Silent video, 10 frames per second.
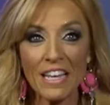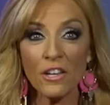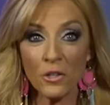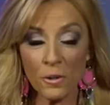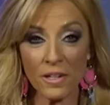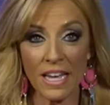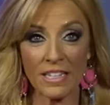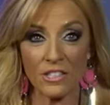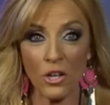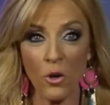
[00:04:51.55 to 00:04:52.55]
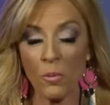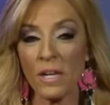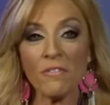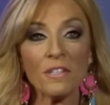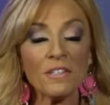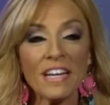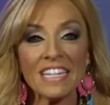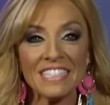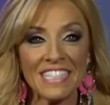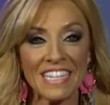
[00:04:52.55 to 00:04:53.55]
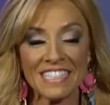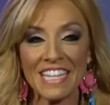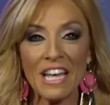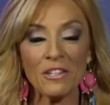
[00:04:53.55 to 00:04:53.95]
Your age, whatever your age is,